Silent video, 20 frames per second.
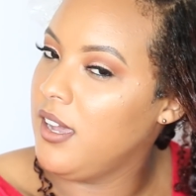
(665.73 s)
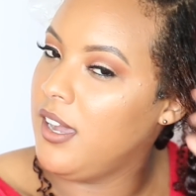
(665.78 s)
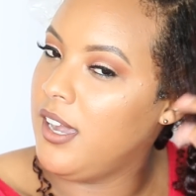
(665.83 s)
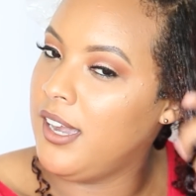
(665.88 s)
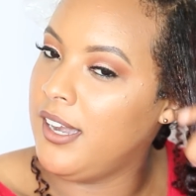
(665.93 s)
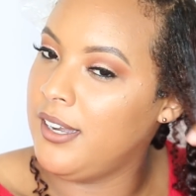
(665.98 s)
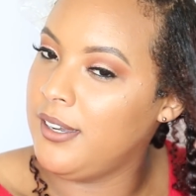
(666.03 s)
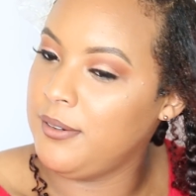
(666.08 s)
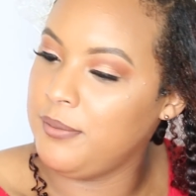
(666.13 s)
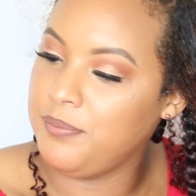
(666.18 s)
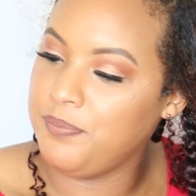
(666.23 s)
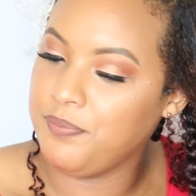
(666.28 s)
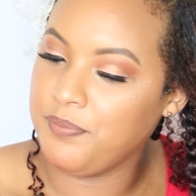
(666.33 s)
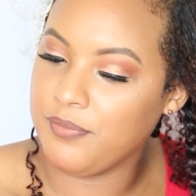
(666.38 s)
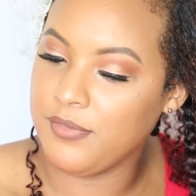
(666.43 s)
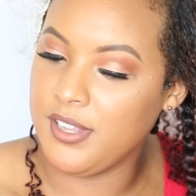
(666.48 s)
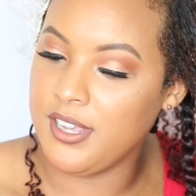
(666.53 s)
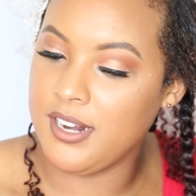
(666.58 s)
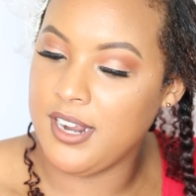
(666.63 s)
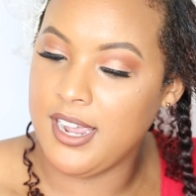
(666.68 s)

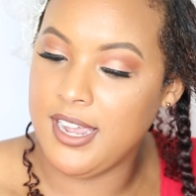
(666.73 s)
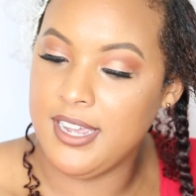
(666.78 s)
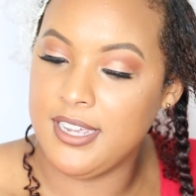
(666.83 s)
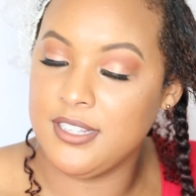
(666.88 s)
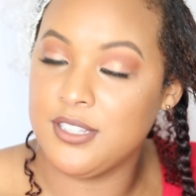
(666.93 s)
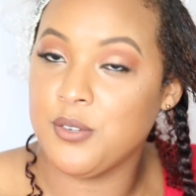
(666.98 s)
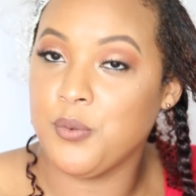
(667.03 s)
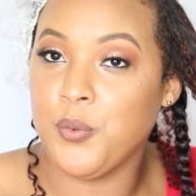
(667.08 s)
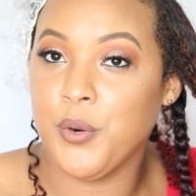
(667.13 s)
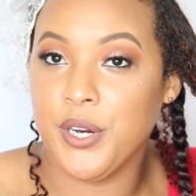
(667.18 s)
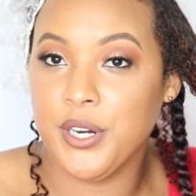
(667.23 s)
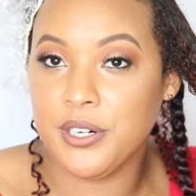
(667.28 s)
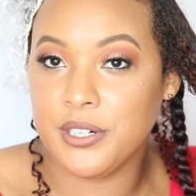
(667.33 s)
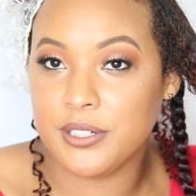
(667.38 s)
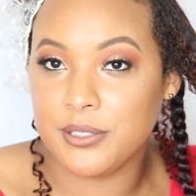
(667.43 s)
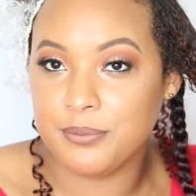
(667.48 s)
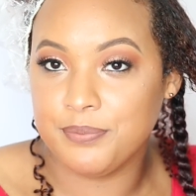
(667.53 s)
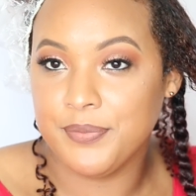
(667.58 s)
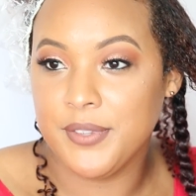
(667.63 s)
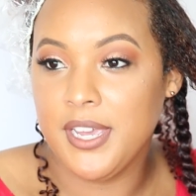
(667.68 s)
Then I head to
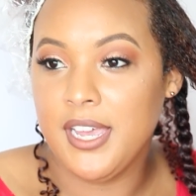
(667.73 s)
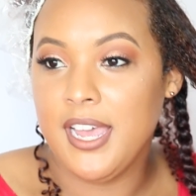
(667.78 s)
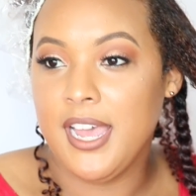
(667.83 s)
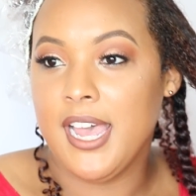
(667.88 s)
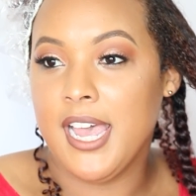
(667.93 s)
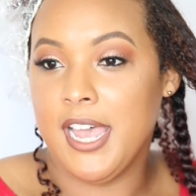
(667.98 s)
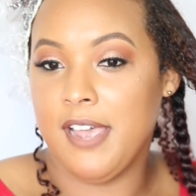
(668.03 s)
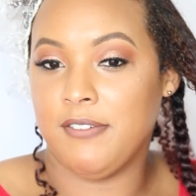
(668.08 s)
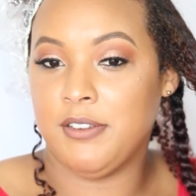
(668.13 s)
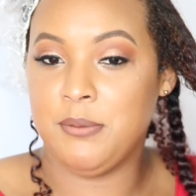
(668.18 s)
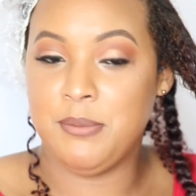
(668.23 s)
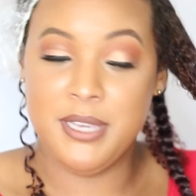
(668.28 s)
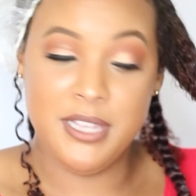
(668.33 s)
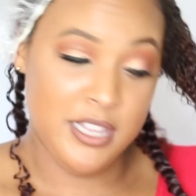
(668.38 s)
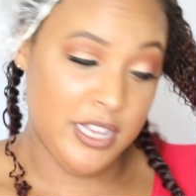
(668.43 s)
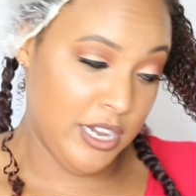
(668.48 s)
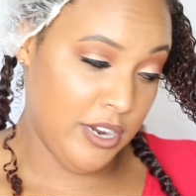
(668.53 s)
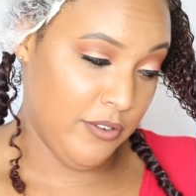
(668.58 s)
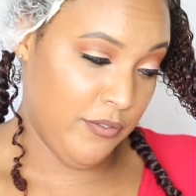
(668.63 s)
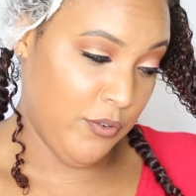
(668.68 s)
work. I have to be
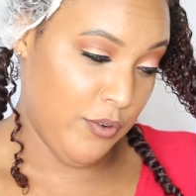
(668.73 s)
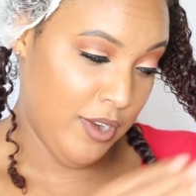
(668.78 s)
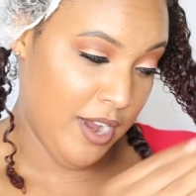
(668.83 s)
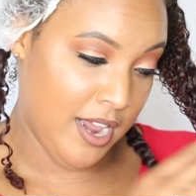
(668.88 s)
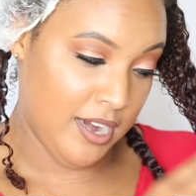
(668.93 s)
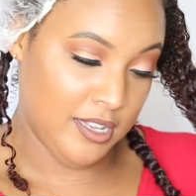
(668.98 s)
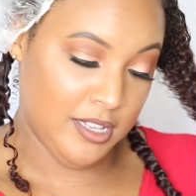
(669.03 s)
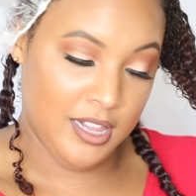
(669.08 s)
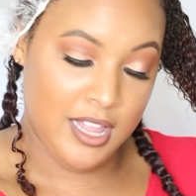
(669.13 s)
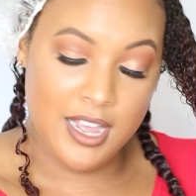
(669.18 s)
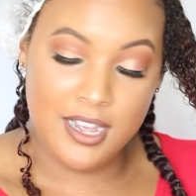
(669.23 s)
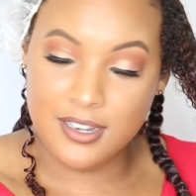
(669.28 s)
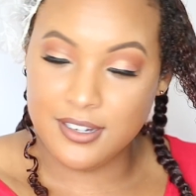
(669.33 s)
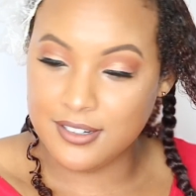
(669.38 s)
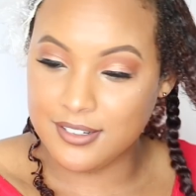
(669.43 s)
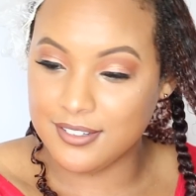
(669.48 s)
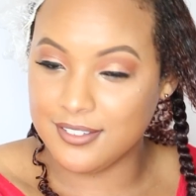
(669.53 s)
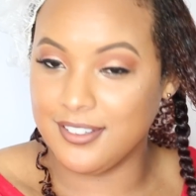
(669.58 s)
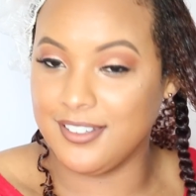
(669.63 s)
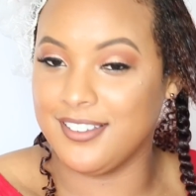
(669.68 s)
there for 9
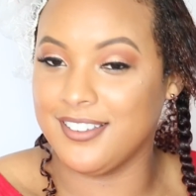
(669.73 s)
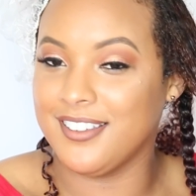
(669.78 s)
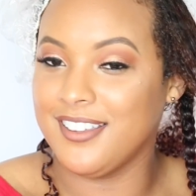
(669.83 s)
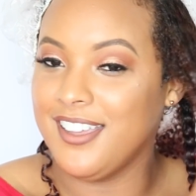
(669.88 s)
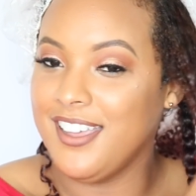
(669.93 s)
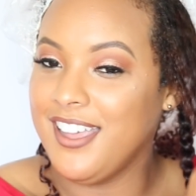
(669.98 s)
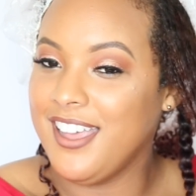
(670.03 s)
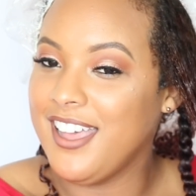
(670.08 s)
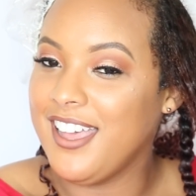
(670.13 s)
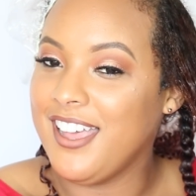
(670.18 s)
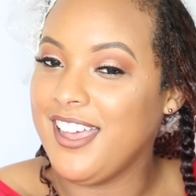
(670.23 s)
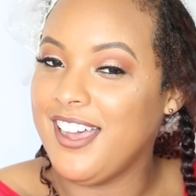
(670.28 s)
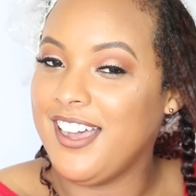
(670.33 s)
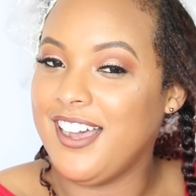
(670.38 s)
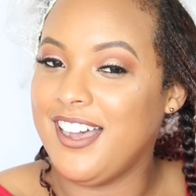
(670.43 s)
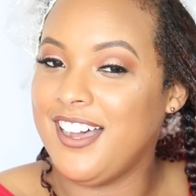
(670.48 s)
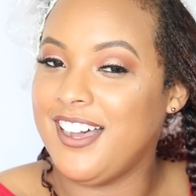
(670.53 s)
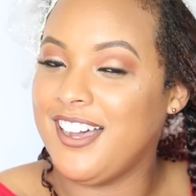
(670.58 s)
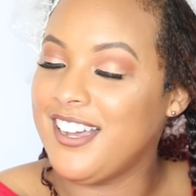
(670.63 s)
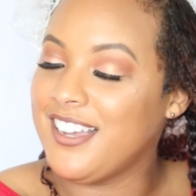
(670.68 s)
o'clock.
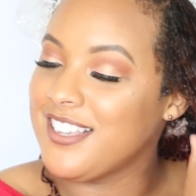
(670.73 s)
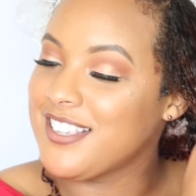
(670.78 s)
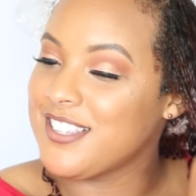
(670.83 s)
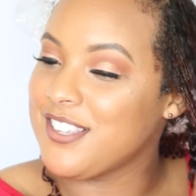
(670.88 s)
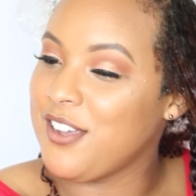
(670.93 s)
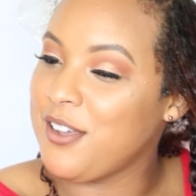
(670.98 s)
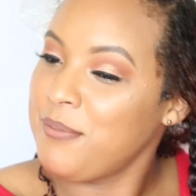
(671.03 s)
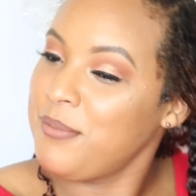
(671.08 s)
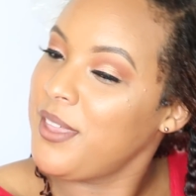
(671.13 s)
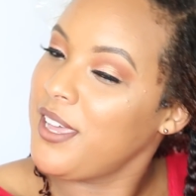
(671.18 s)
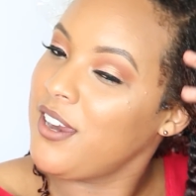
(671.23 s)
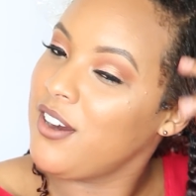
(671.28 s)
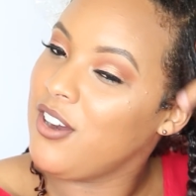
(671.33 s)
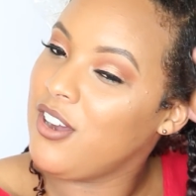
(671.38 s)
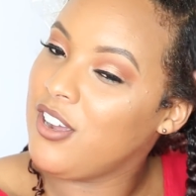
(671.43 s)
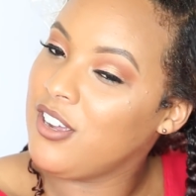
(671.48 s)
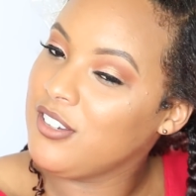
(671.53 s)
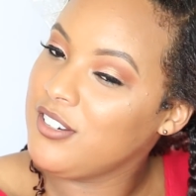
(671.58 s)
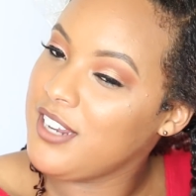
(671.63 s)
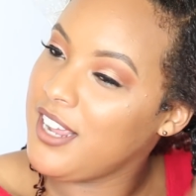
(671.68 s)
So I'm there
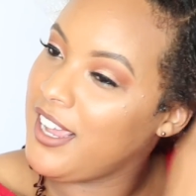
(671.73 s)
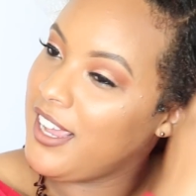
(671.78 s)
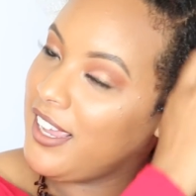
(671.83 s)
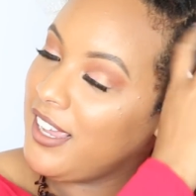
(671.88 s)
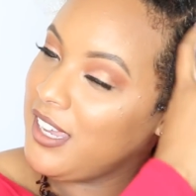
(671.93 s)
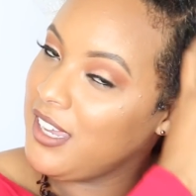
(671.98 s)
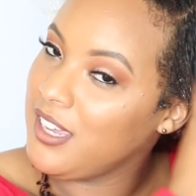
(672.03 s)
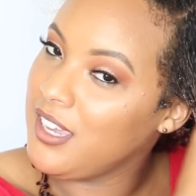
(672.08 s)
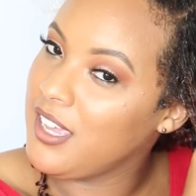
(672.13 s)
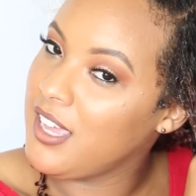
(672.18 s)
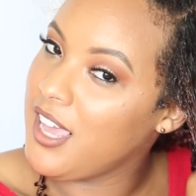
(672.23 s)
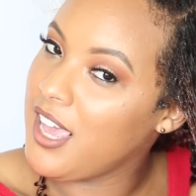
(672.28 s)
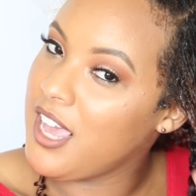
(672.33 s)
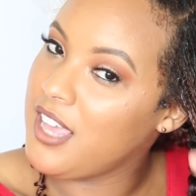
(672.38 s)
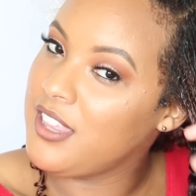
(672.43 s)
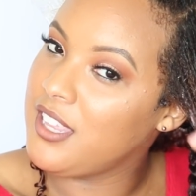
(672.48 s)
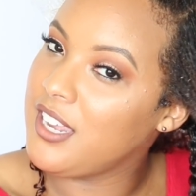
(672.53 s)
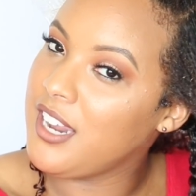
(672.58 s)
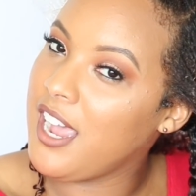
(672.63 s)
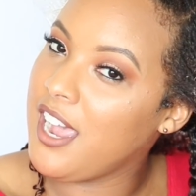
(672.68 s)
all day,
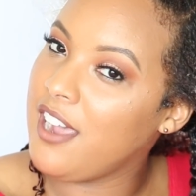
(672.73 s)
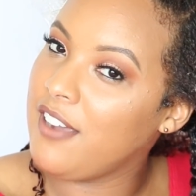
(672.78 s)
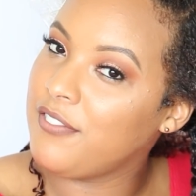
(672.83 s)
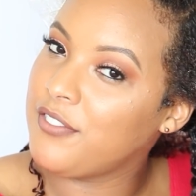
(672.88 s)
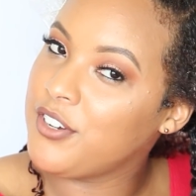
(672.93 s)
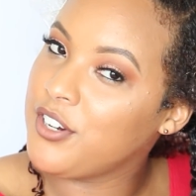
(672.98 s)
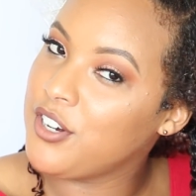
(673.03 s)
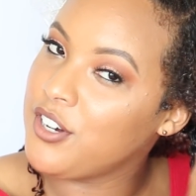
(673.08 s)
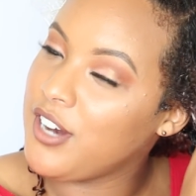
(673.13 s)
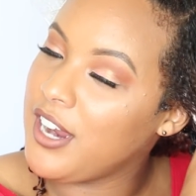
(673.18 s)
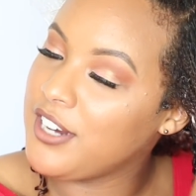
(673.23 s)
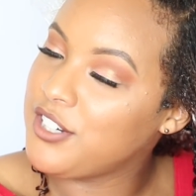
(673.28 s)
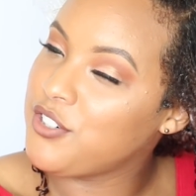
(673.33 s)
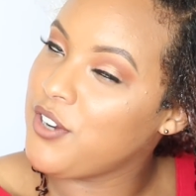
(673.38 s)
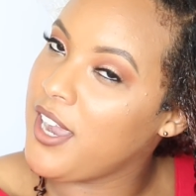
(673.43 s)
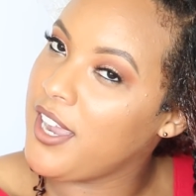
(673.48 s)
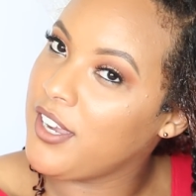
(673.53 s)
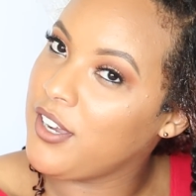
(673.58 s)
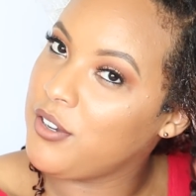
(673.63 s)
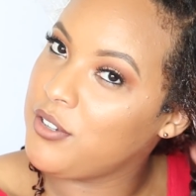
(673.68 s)
and then after I
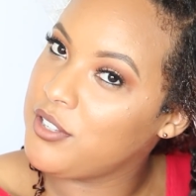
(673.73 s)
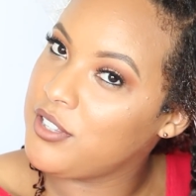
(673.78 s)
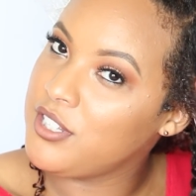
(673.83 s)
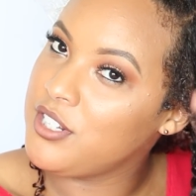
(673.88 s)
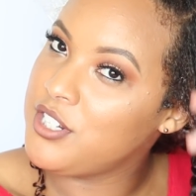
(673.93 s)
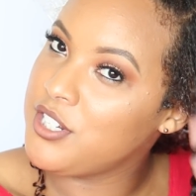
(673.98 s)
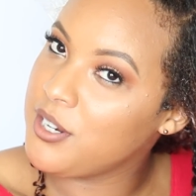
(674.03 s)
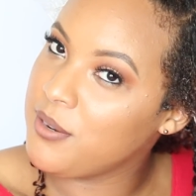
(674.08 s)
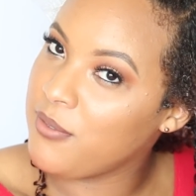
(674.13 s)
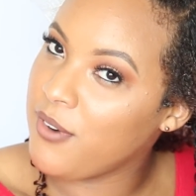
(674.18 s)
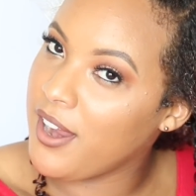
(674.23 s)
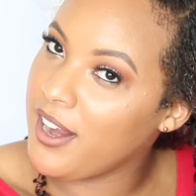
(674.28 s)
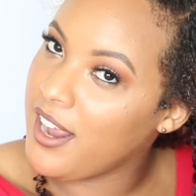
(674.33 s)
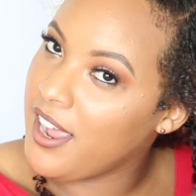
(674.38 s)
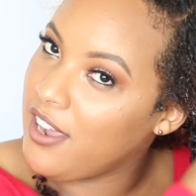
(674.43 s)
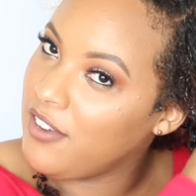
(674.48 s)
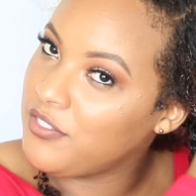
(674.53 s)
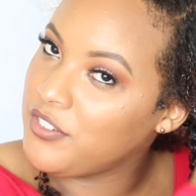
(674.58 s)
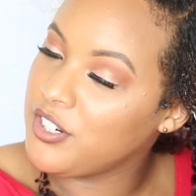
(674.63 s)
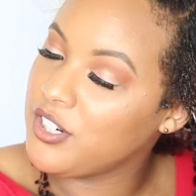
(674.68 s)
try and go to the gym right
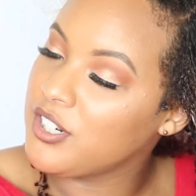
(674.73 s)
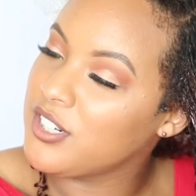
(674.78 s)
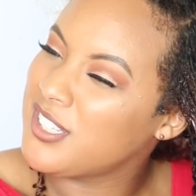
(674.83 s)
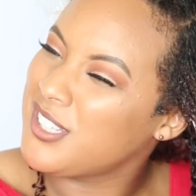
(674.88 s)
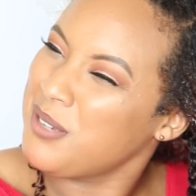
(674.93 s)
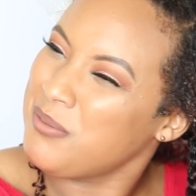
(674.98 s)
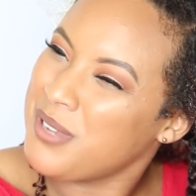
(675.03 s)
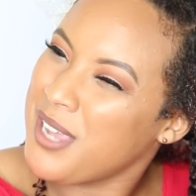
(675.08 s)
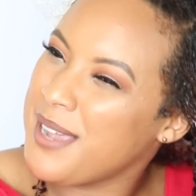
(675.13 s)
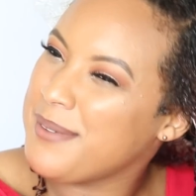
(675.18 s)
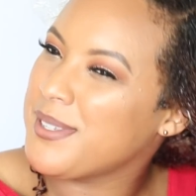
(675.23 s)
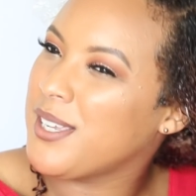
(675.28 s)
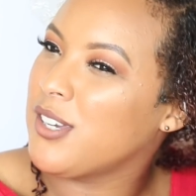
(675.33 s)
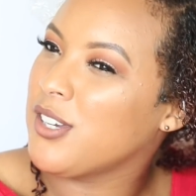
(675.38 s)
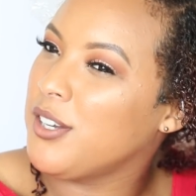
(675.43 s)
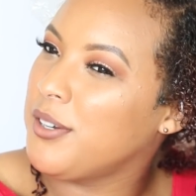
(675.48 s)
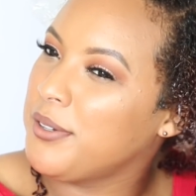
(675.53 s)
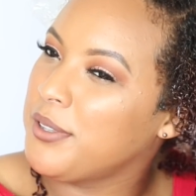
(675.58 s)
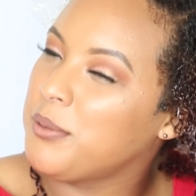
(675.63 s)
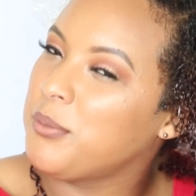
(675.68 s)
after. Sometimes I'll
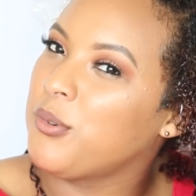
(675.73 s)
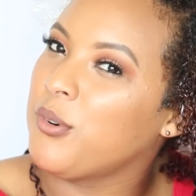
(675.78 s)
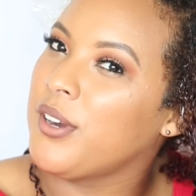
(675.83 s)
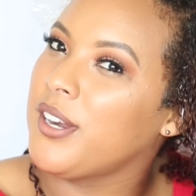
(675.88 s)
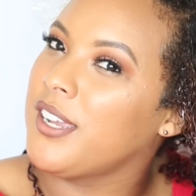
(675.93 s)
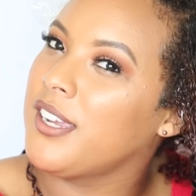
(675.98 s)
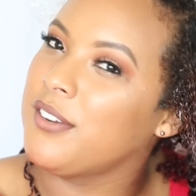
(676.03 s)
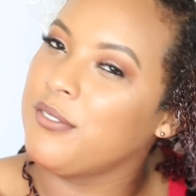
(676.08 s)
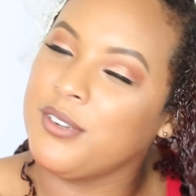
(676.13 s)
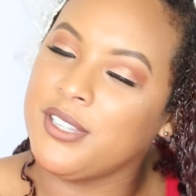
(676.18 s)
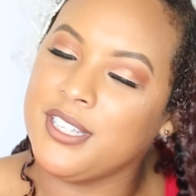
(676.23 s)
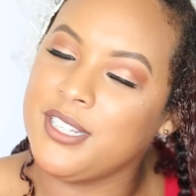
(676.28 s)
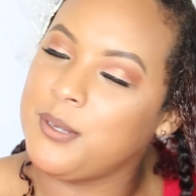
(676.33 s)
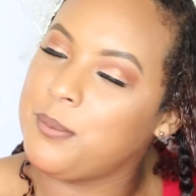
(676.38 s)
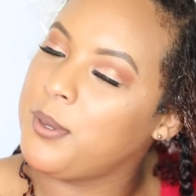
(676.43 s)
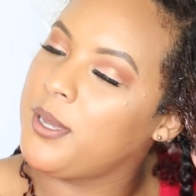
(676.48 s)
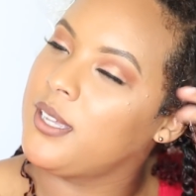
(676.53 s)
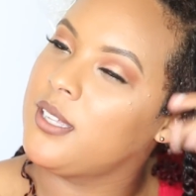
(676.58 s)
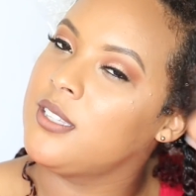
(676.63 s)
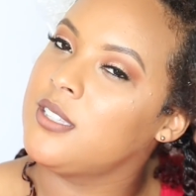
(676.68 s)
go in the morning, it really
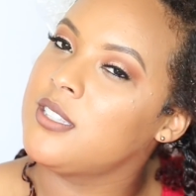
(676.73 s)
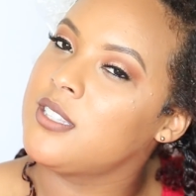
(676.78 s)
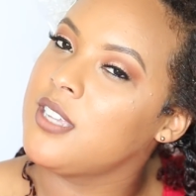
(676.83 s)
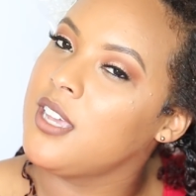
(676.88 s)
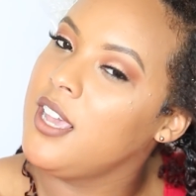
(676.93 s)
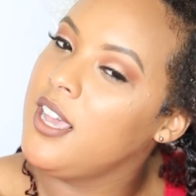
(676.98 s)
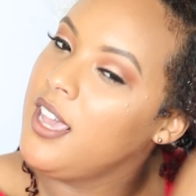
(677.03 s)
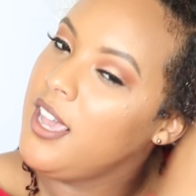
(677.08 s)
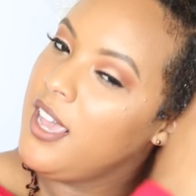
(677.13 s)
depends.